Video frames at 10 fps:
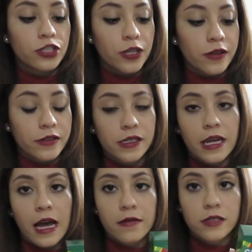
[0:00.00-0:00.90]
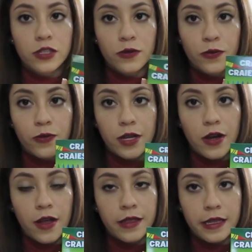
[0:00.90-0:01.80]
she doesn't have, so we
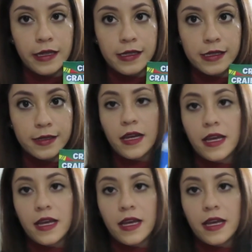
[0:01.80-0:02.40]
got these.